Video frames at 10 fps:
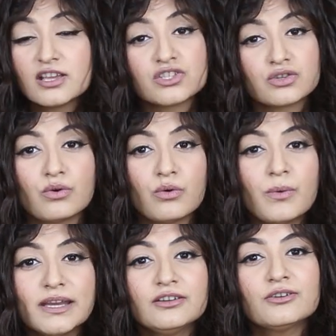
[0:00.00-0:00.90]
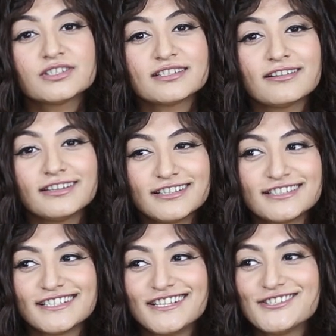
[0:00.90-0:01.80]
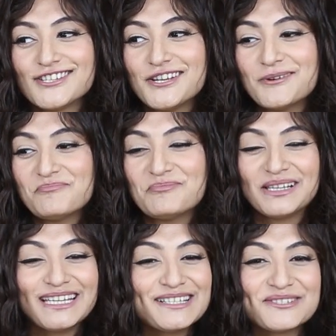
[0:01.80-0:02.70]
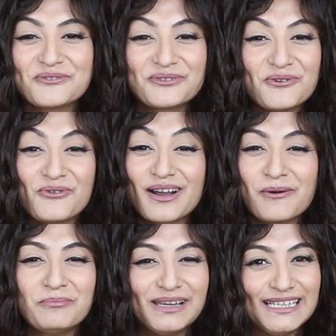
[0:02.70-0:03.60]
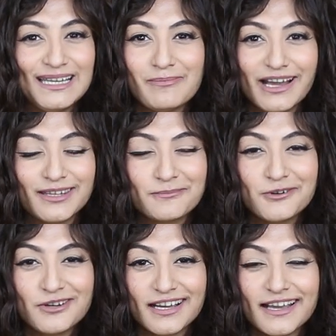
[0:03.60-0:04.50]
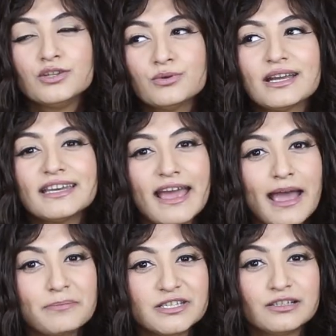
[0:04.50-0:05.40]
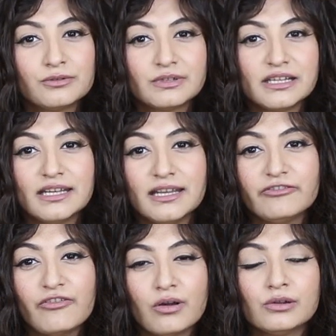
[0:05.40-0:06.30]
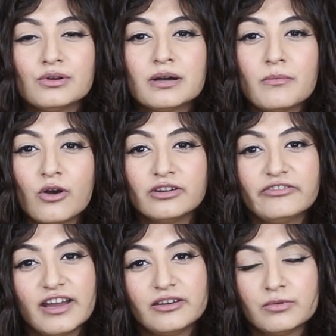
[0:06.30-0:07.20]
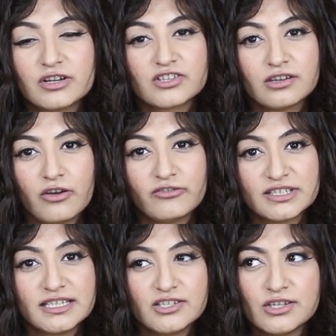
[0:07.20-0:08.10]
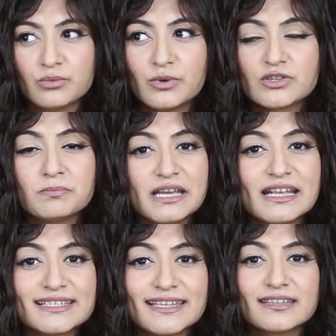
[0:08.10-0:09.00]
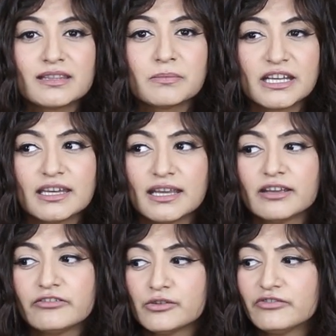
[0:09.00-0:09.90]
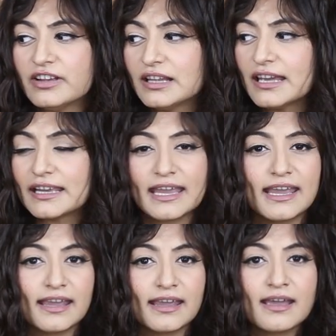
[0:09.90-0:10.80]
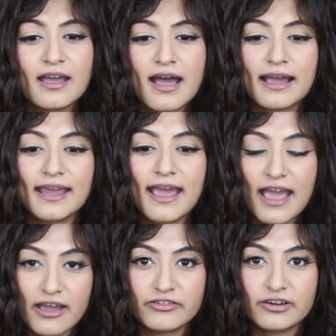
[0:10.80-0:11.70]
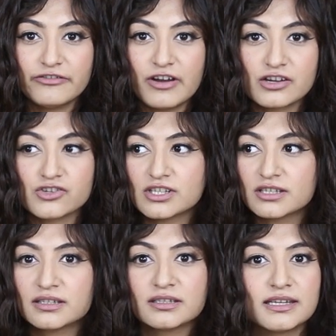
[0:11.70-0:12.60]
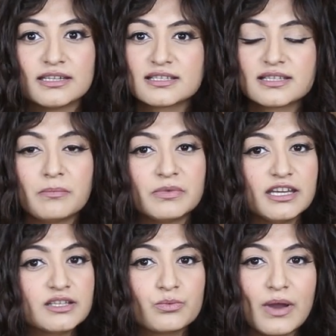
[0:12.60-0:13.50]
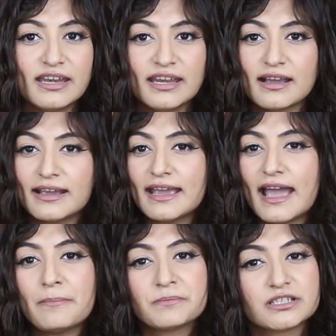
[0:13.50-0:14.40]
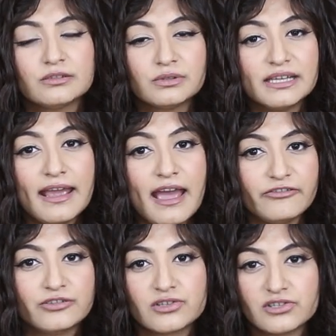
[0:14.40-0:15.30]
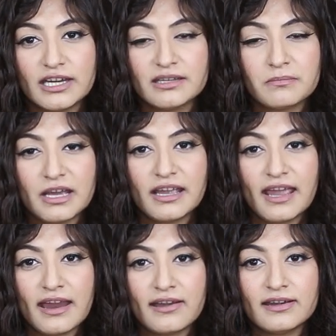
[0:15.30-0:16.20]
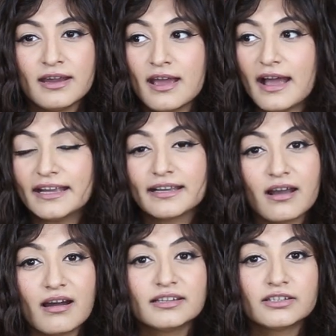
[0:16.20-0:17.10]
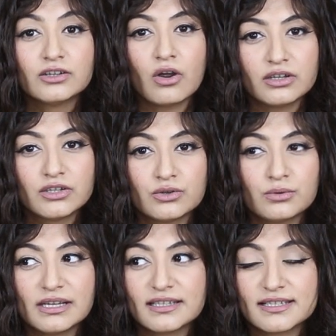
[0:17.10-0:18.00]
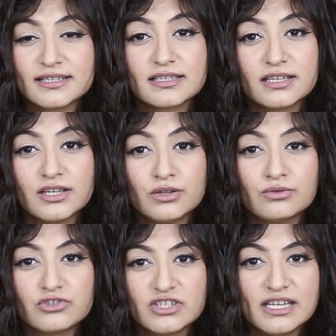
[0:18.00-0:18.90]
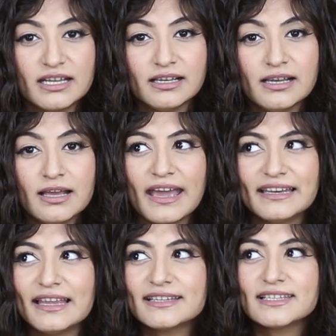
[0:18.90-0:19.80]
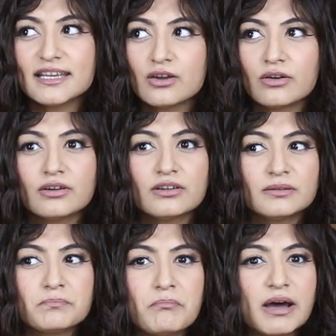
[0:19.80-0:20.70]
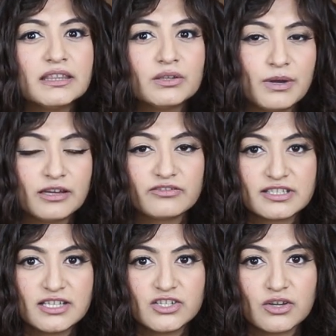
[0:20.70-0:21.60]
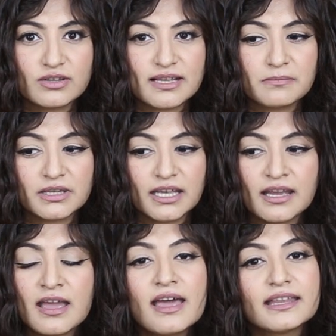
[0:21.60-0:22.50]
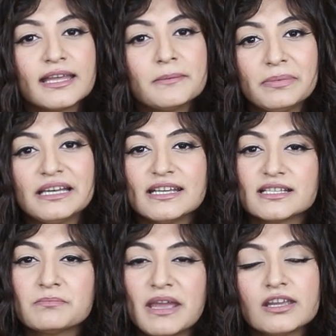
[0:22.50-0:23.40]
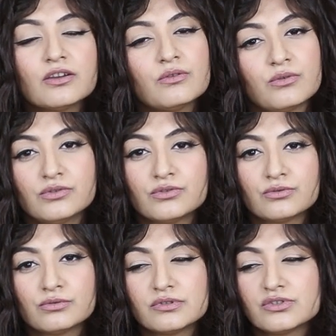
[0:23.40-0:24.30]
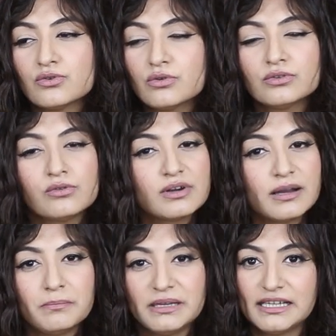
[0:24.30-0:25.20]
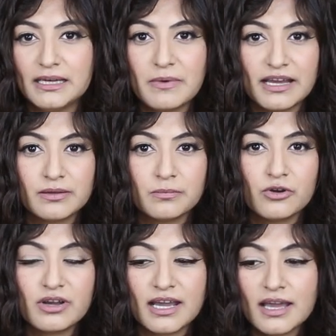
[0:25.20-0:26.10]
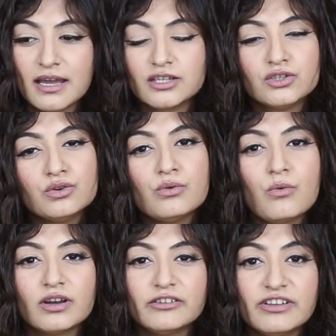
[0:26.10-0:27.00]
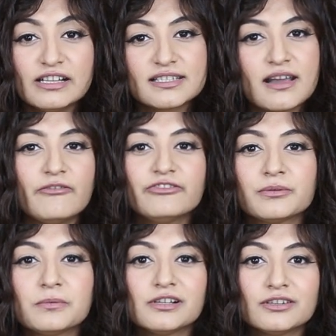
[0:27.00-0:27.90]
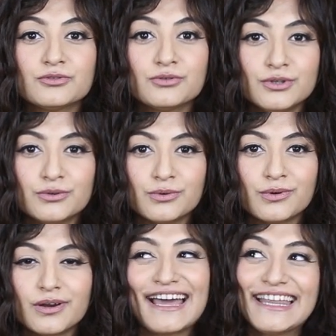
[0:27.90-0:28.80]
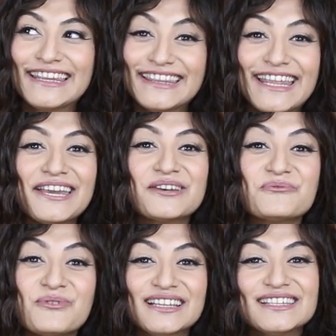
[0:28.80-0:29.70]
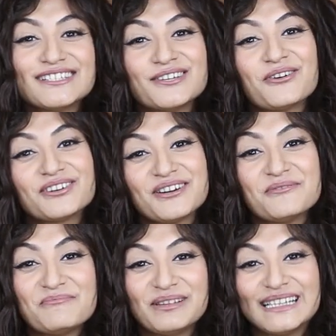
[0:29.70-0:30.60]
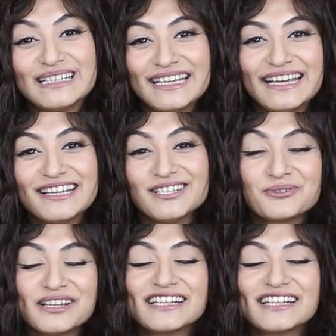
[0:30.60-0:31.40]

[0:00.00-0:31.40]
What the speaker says: So when you're starting CG, please don't go completely by the book. You can absolutely follow a modified version of CG, which means that in the beginning, if you feel like, hey, I have a function, it is somebody's wedding, I absolutely have to straighten my hair, I can't not do it, this is a huge deal. And let's say you're on month one of CG or something, then please make your own rules. Don't go completely by the book. Do what feels comfortable to you. And then once you're completely into